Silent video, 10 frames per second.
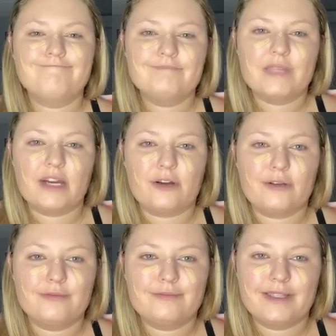I don't know,
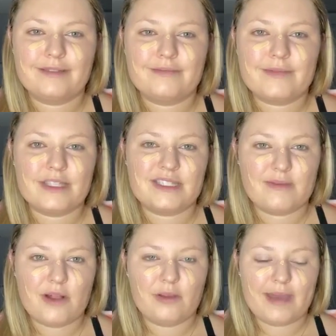like a
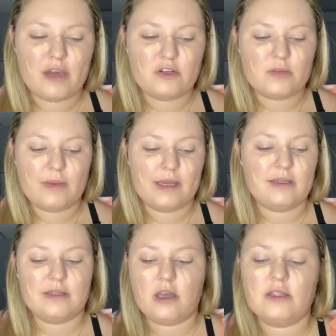small amount. But
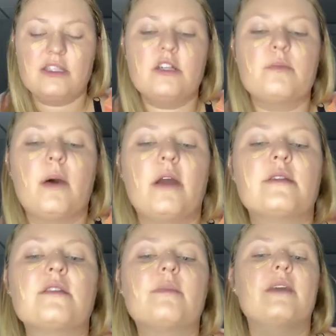on certain parts
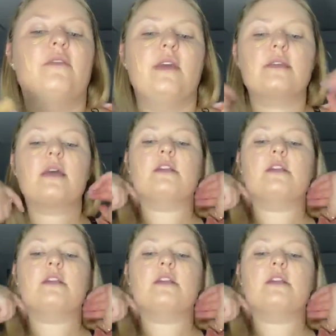of my face, I